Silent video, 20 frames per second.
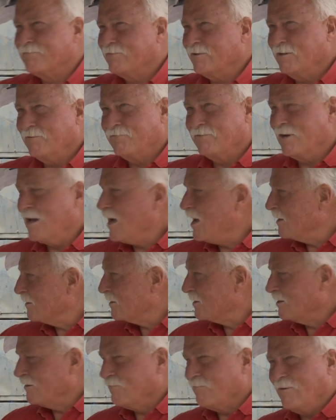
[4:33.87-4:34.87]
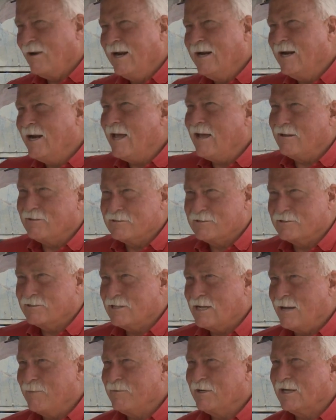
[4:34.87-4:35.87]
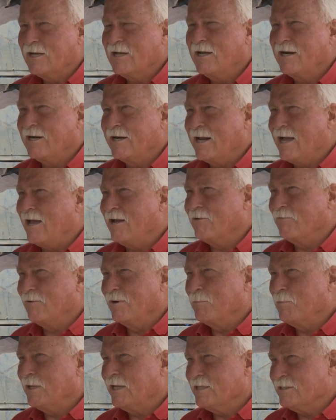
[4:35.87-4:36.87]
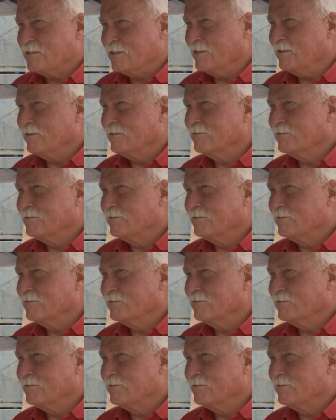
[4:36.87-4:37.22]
If not, then right now is the time to cut it out and replace it.